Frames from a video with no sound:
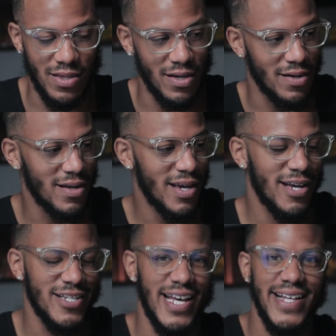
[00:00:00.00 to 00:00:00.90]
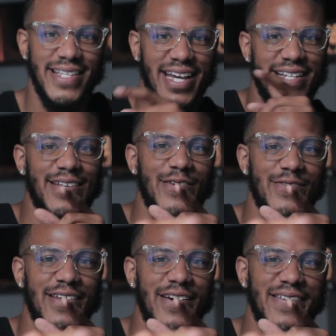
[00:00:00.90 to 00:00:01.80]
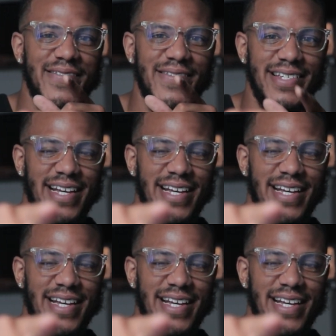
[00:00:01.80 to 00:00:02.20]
there. Shout out to Antonio.